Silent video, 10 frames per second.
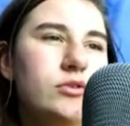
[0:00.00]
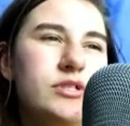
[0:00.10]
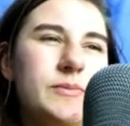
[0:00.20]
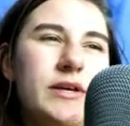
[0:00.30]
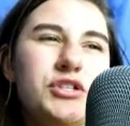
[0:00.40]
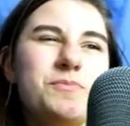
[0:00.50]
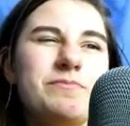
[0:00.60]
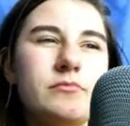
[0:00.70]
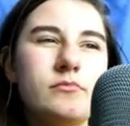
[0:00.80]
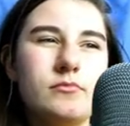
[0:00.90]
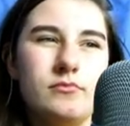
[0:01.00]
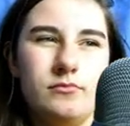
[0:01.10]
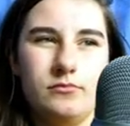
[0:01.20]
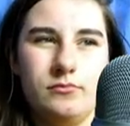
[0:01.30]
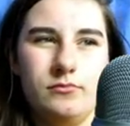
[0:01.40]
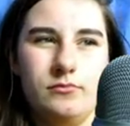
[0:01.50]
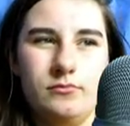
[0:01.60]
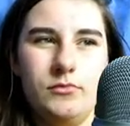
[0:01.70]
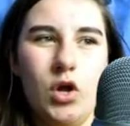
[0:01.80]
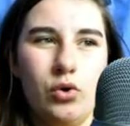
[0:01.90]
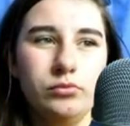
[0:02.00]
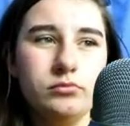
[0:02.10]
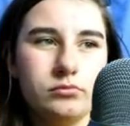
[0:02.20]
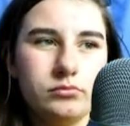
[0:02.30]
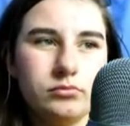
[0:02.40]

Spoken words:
on the speech, no.